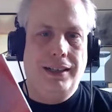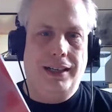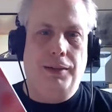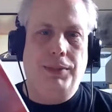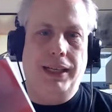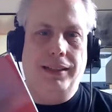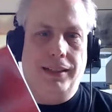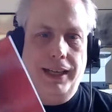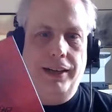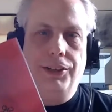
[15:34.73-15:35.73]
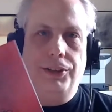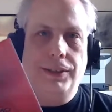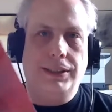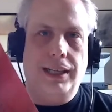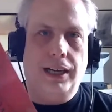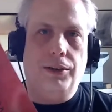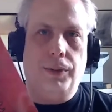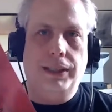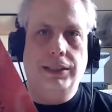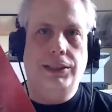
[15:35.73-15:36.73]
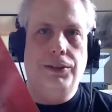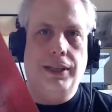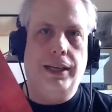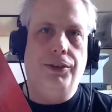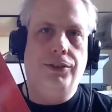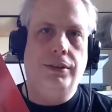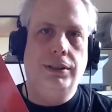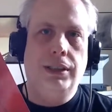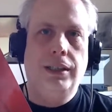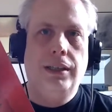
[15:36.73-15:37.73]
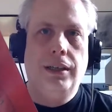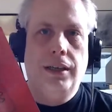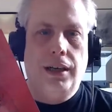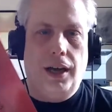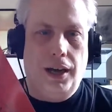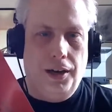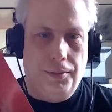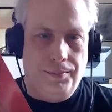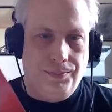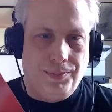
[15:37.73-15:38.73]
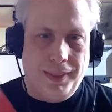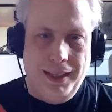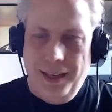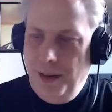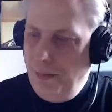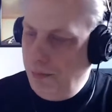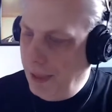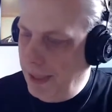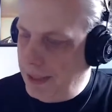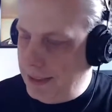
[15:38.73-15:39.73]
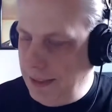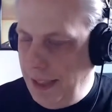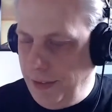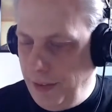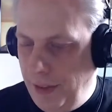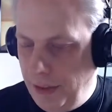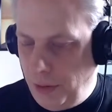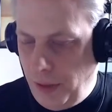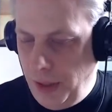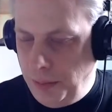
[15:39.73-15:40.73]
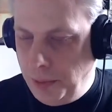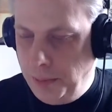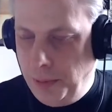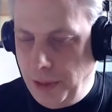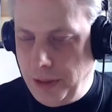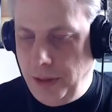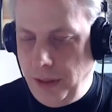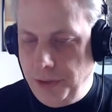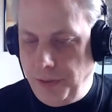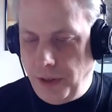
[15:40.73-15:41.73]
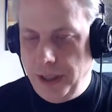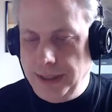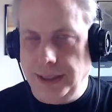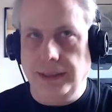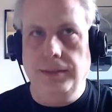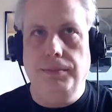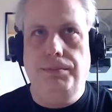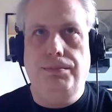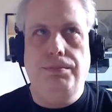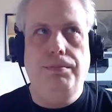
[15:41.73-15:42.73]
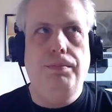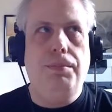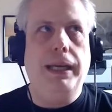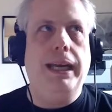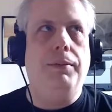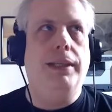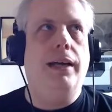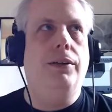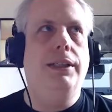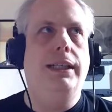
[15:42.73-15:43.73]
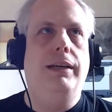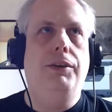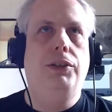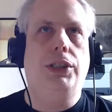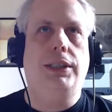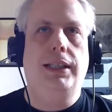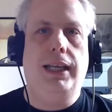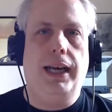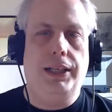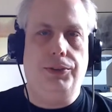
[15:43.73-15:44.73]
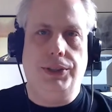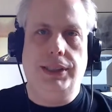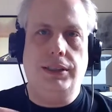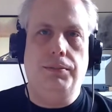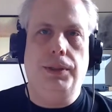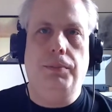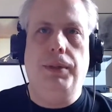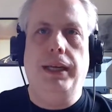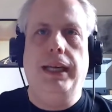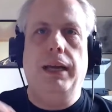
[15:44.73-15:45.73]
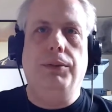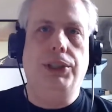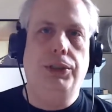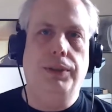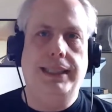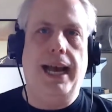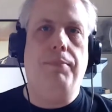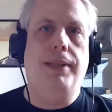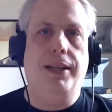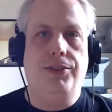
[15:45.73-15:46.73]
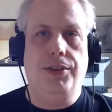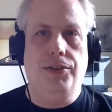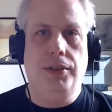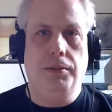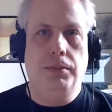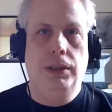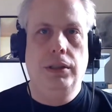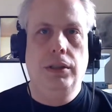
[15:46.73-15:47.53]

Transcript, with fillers: and updating the layout so it's not quite as 2000. Um, mm-hmm. But it's it's an incredible book as far as being able not only to give you just the actual system, but being able to adapt that system